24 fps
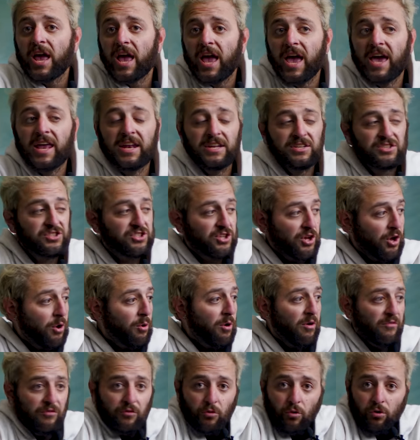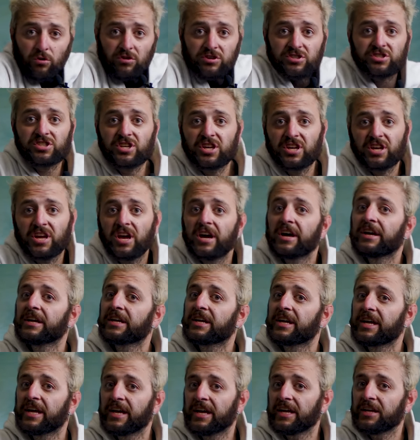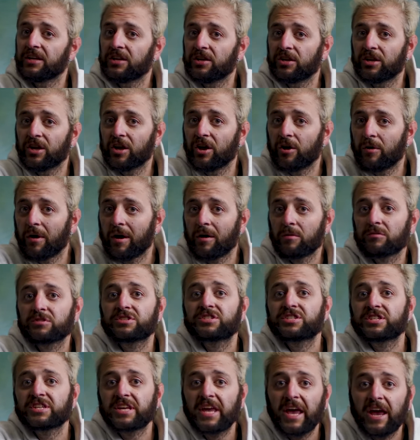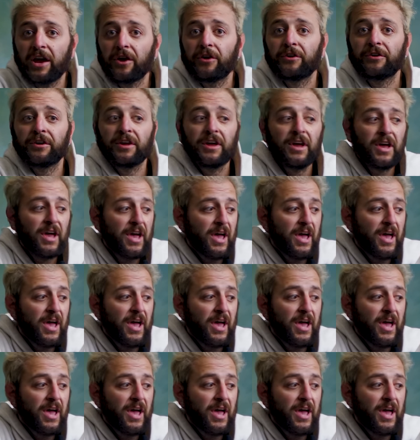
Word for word: And so, of course, a young kid, you know, I was scared.